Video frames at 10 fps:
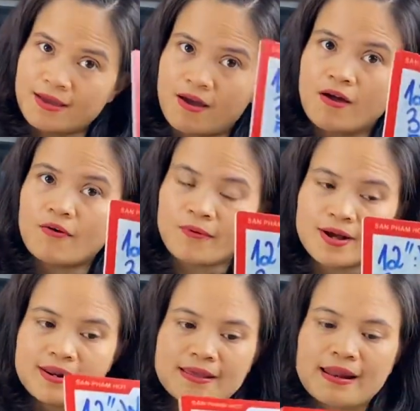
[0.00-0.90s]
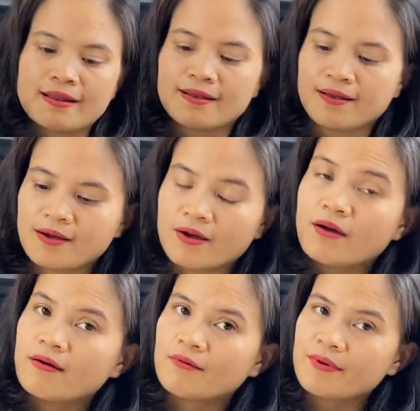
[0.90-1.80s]
or curly uh,
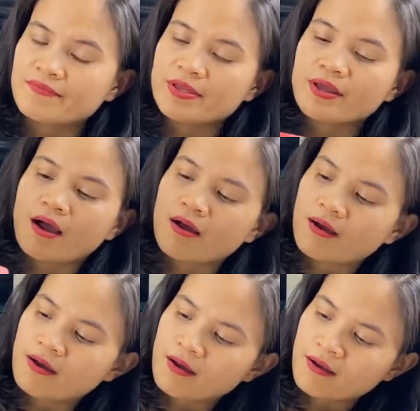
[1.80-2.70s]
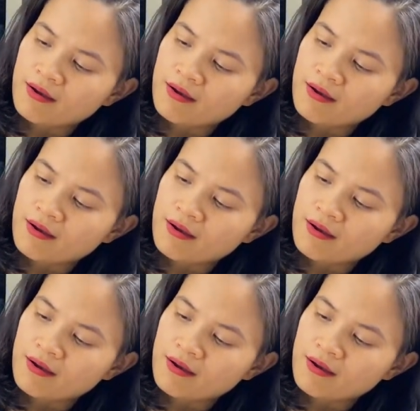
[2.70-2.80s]
wavy uh,